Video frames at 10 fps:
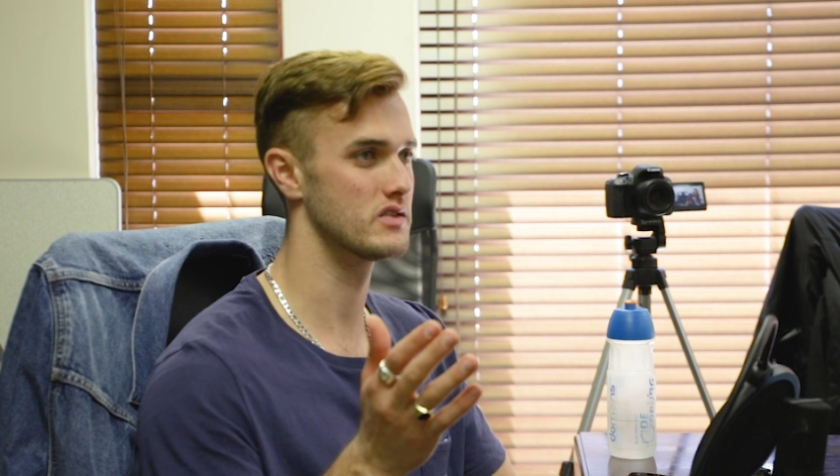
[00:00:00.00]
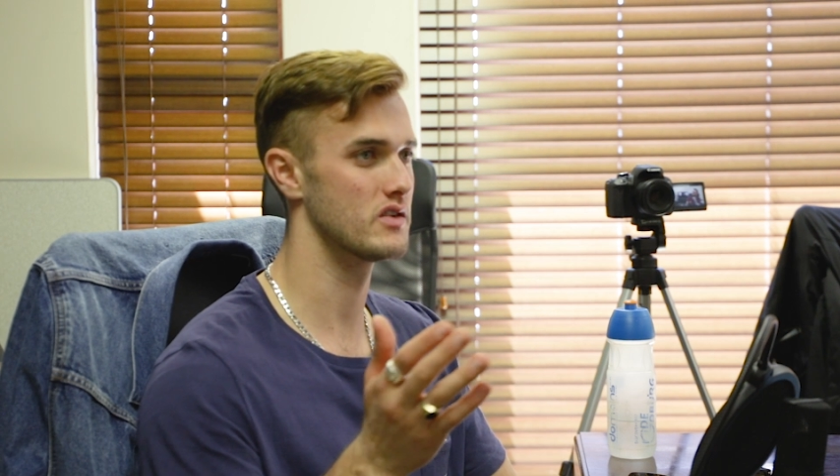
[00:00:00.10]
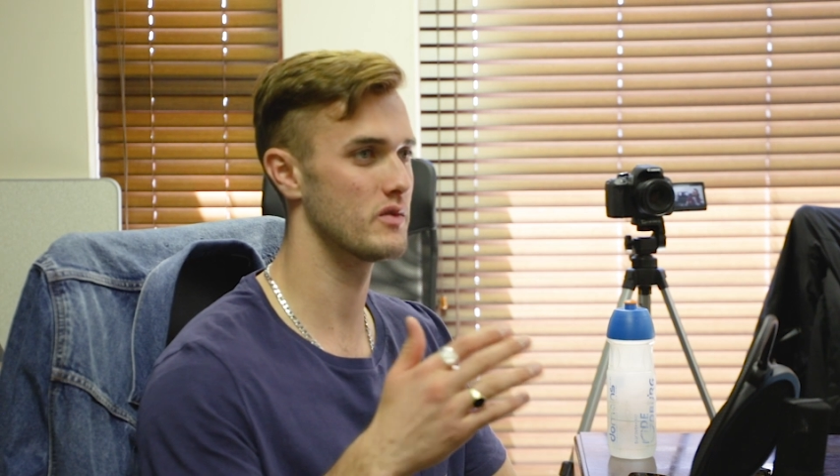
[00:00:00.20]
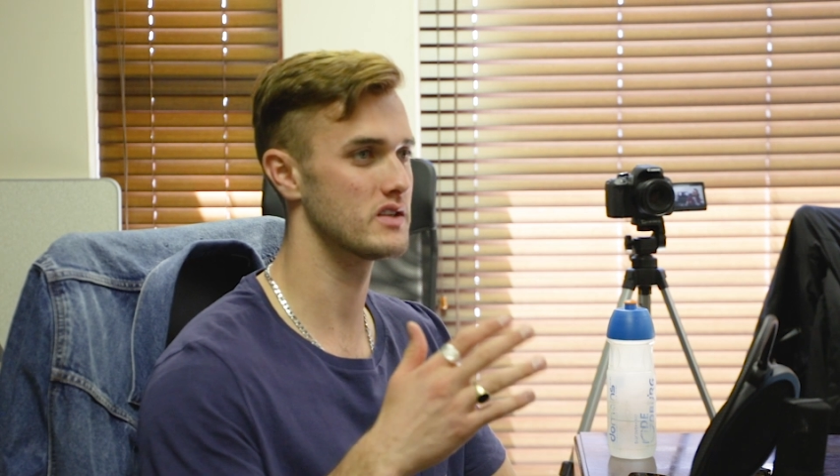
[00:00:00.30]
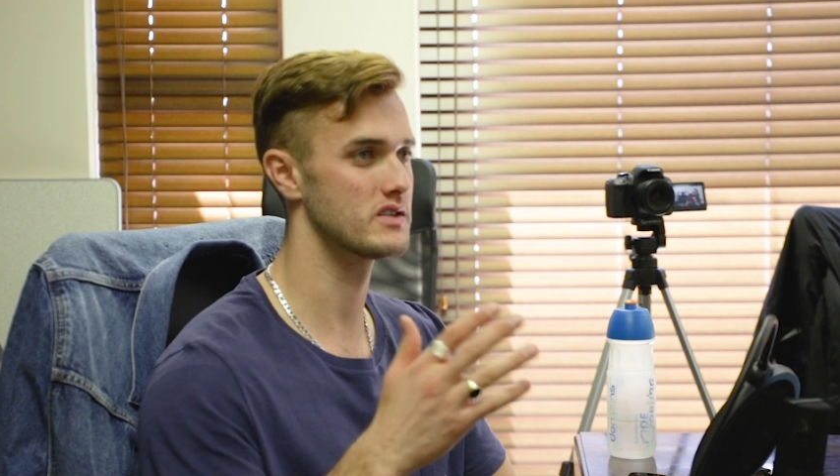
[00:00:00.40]
You
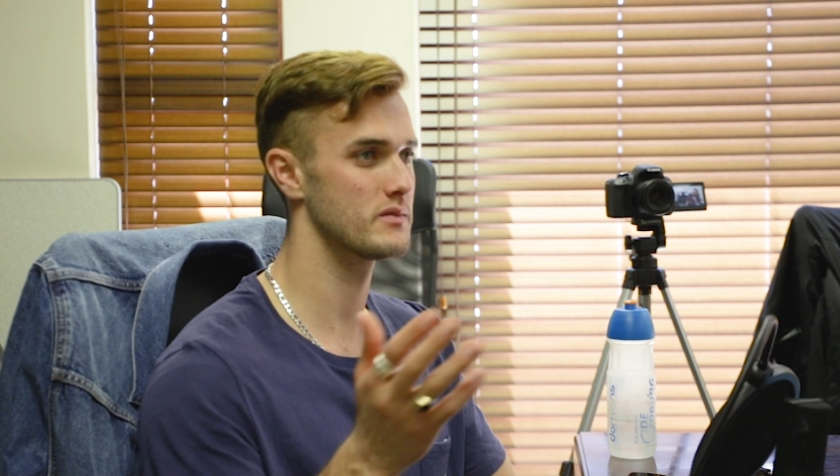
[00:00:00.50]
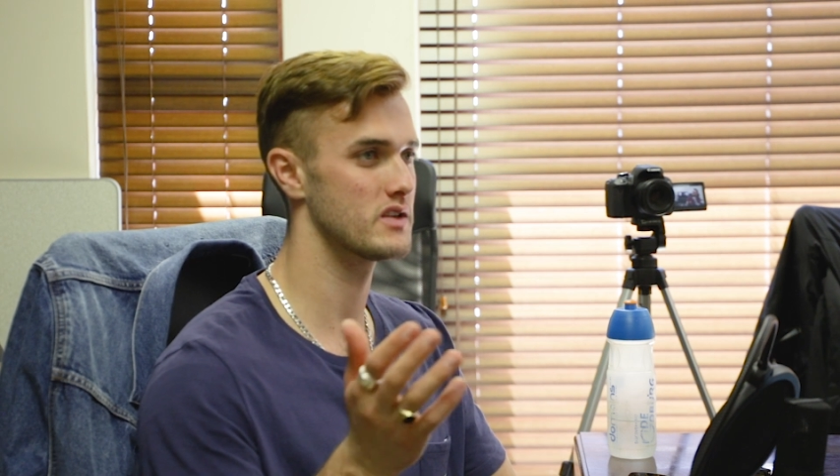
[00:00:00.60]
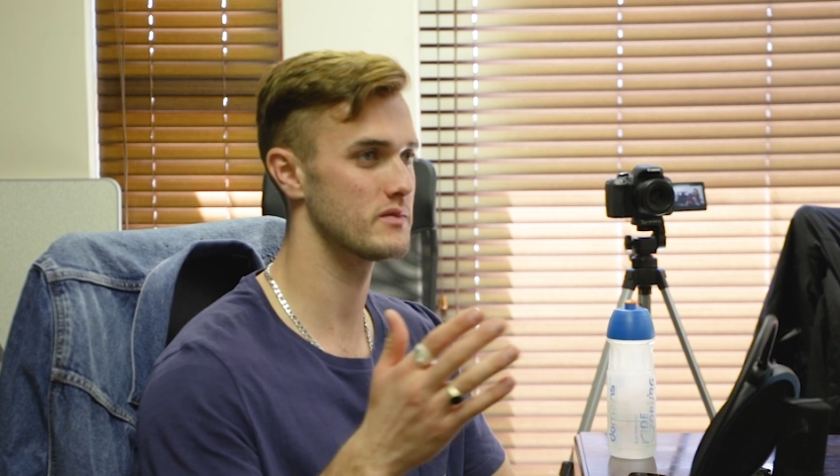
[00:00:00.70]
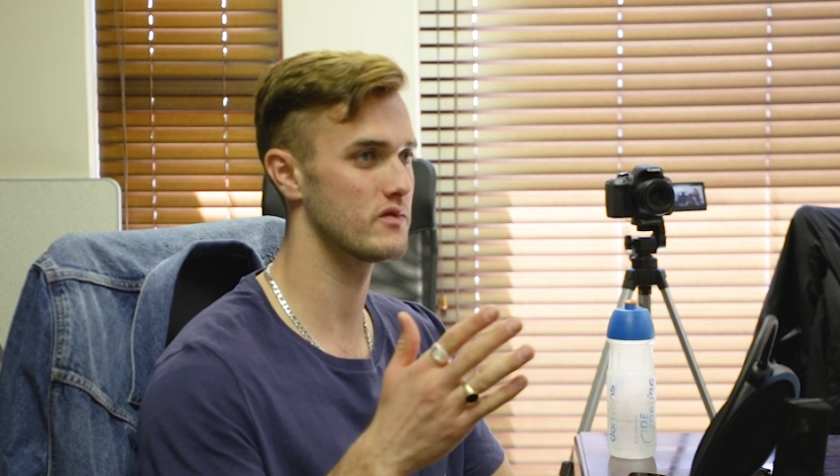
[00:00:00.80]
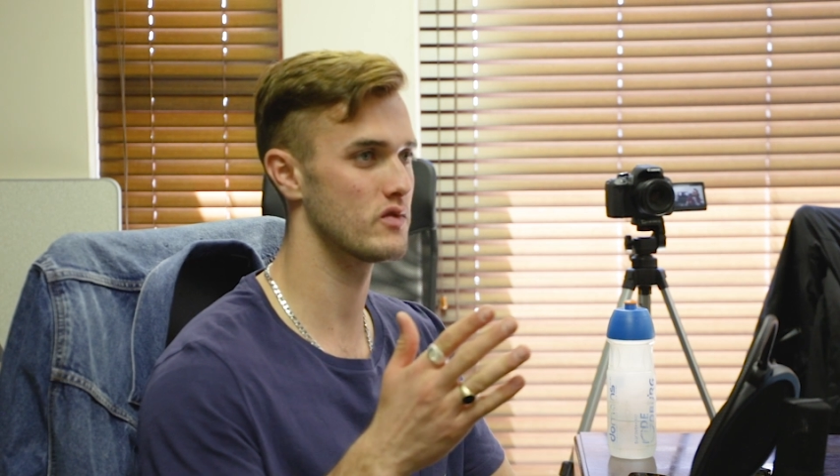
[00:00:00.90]
know, where mm. you're
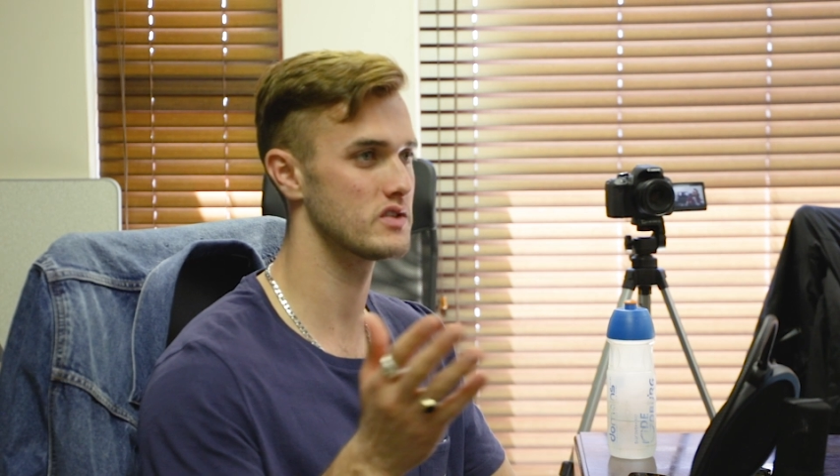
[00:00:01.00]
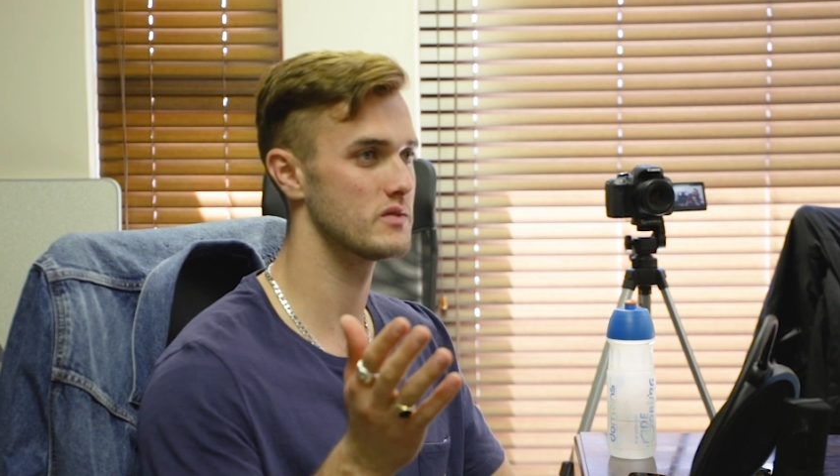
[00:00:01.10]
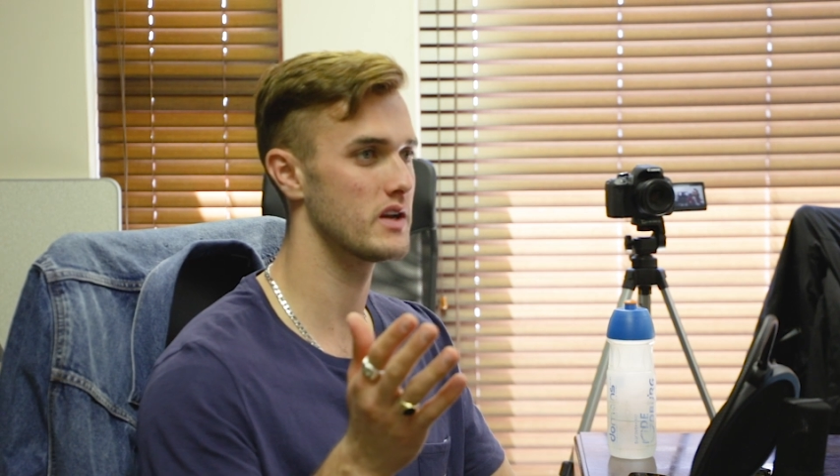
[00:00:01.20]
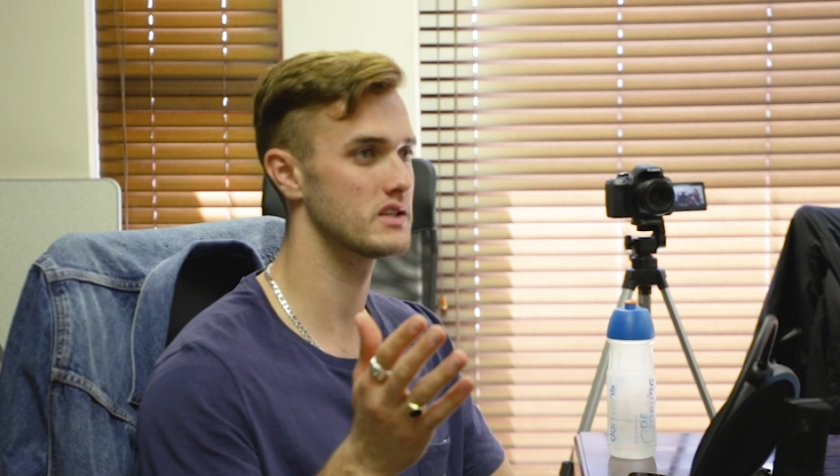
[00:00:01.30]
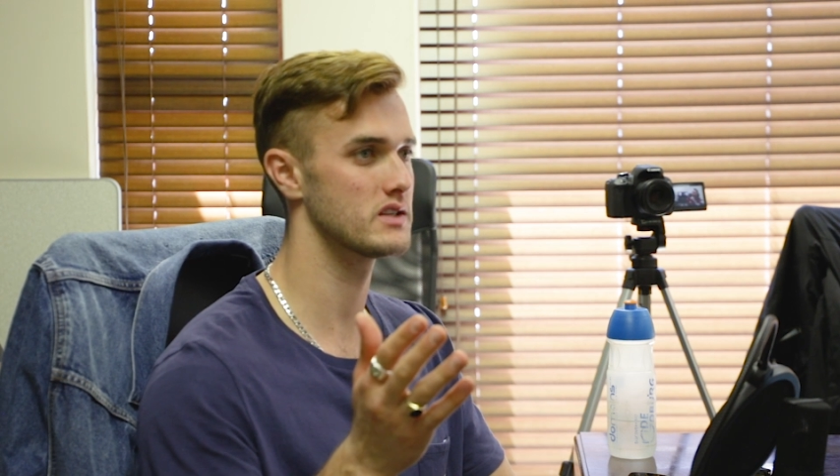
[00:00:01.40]
sometimes forced
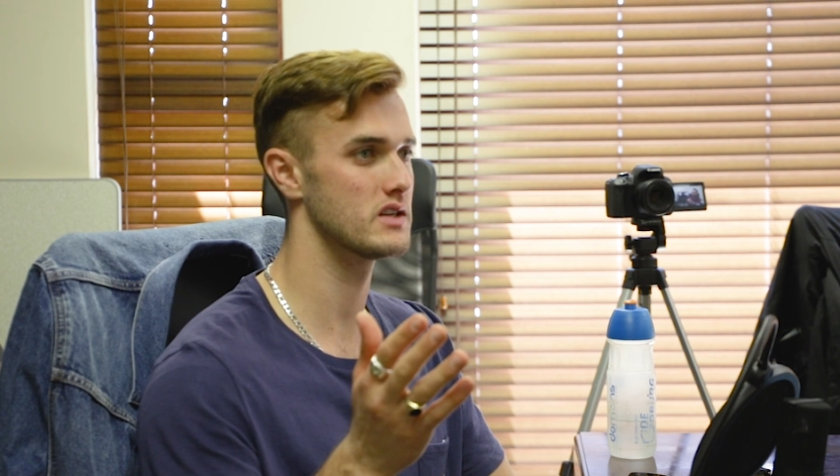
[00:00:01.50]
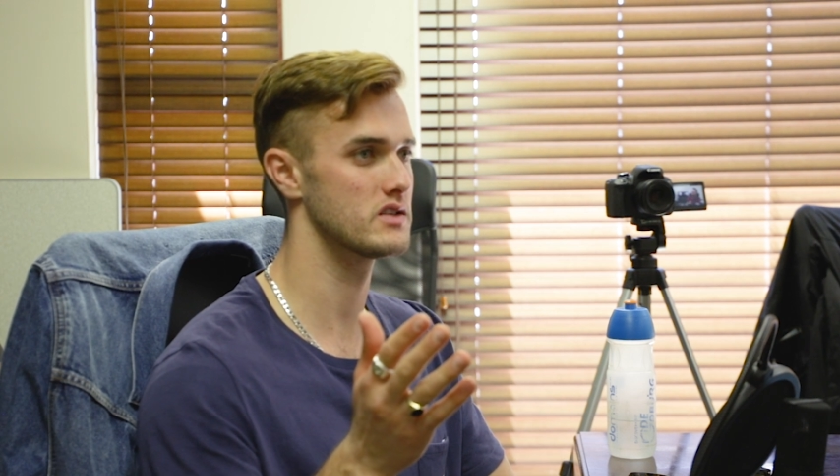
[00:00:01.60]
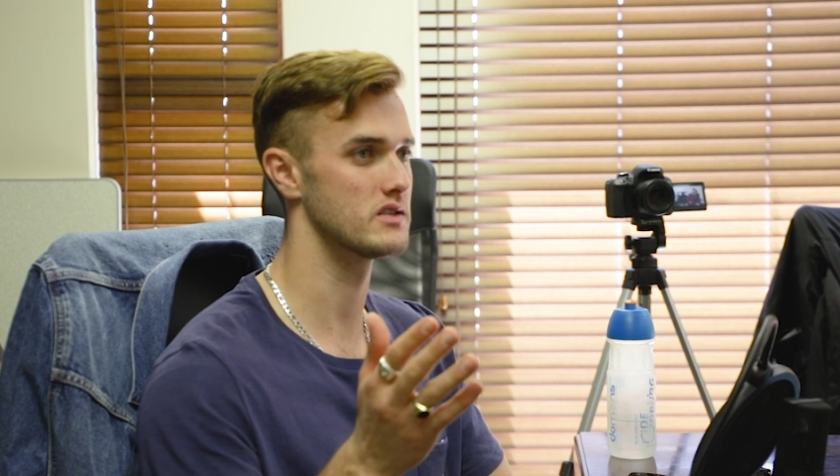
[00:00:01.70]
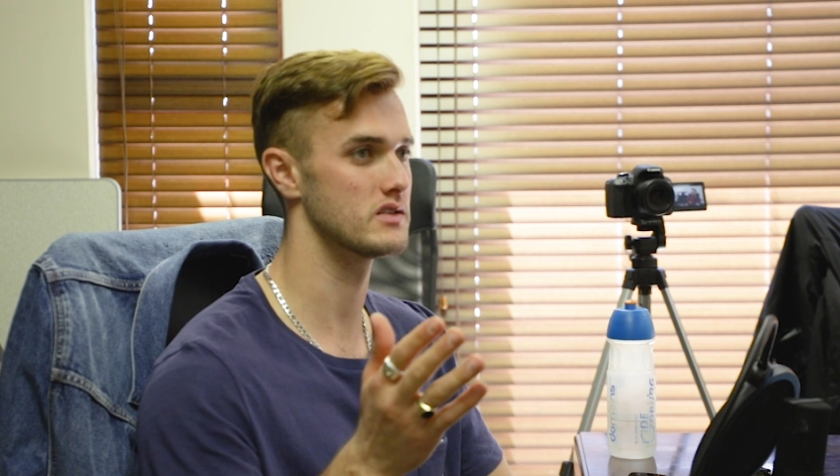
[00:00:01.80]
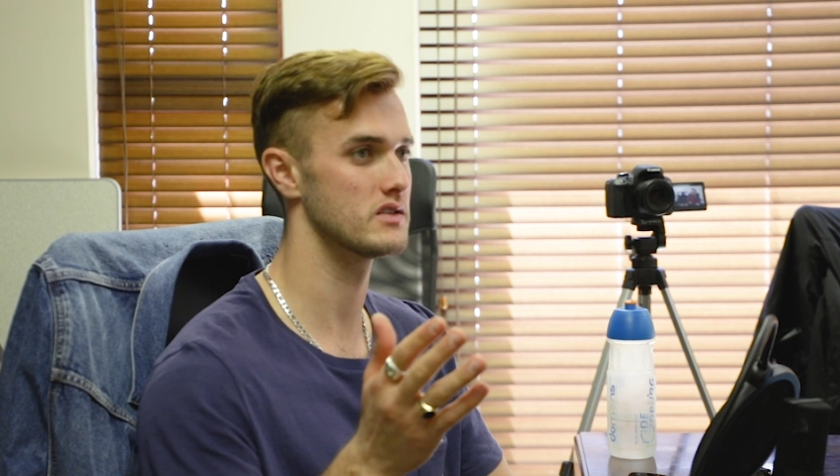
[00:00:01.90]
to make
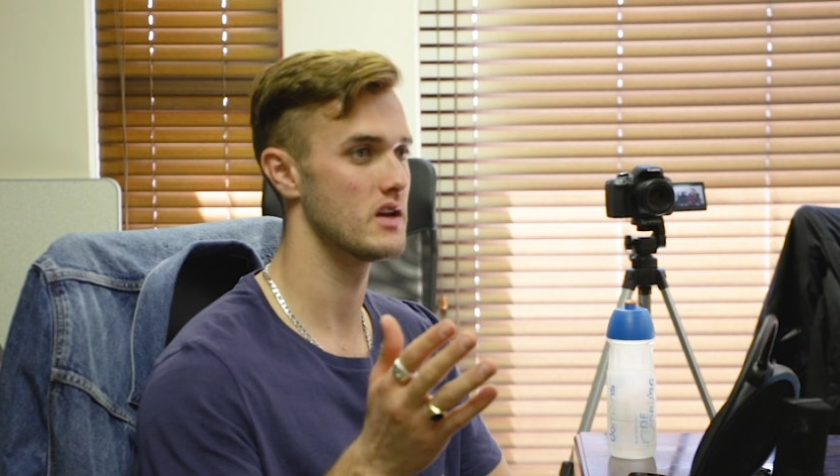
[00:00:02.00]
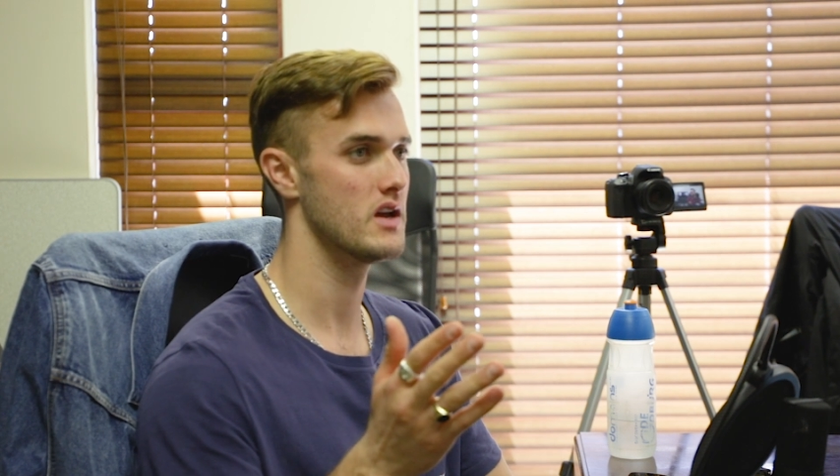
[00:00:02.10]
decisions.